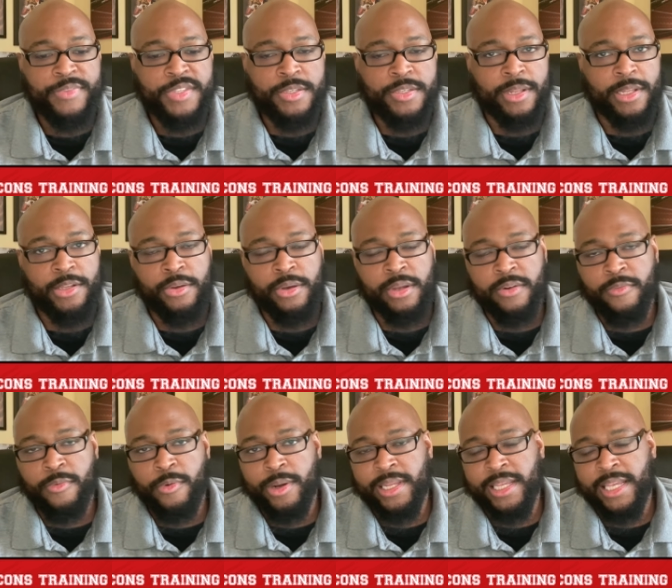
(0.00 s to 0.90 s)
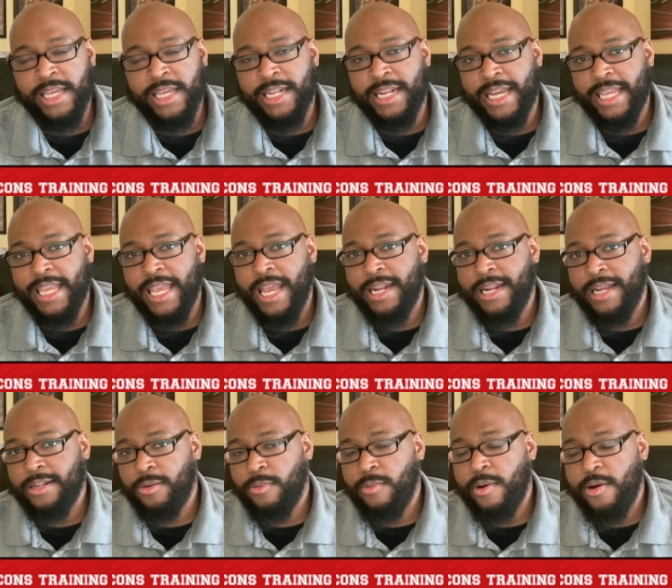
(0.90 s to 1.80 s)
So that you can avoid kicking that can
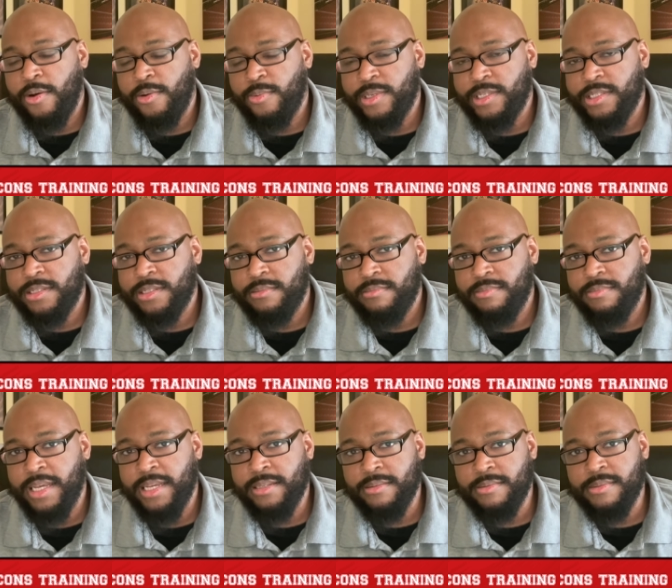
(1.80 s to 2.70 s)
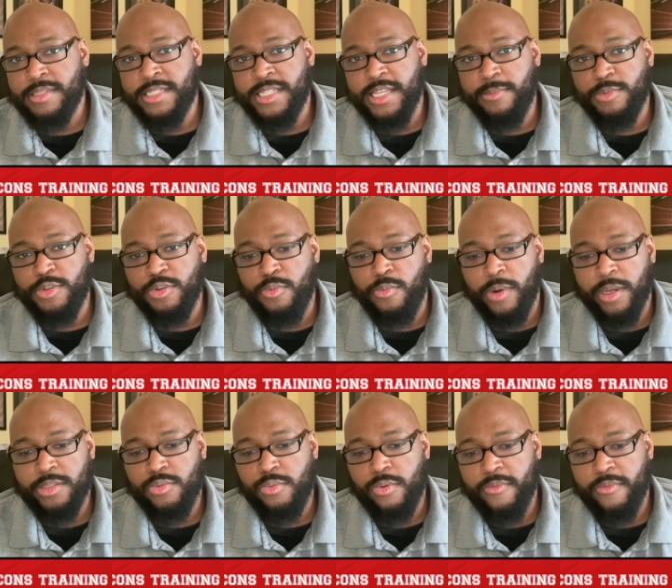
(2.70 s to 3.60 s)
down the road, which they seem to
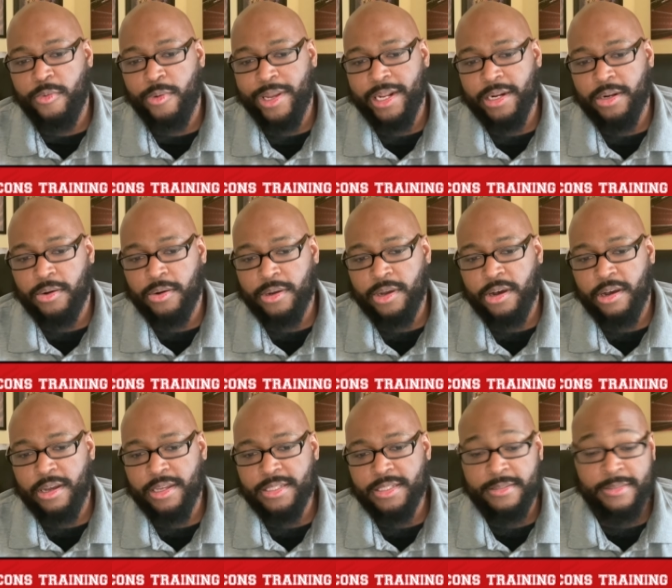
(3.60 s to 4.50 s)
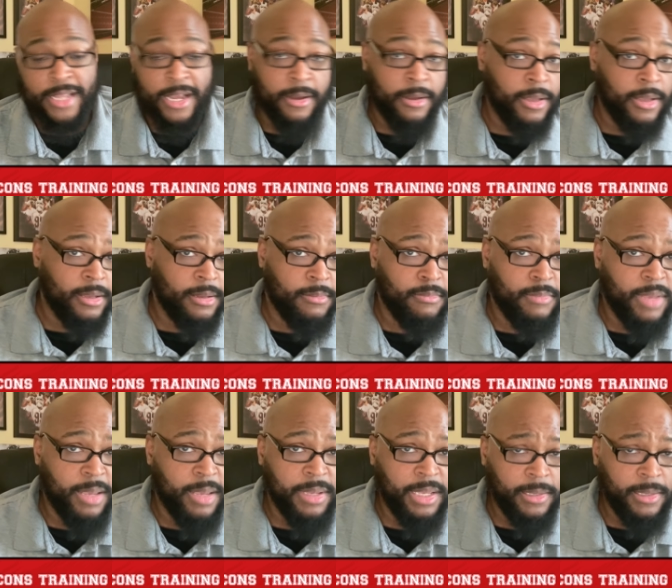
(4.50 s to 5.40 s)
want to avoid at all costs. Now,
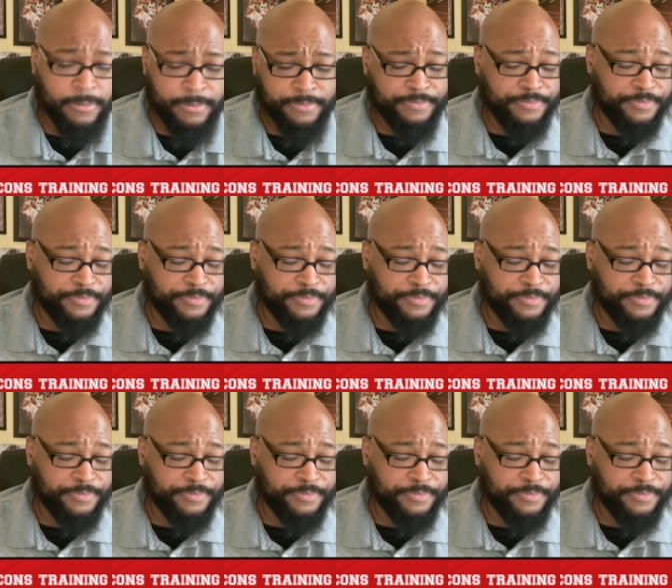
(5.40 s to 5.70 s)
maybe,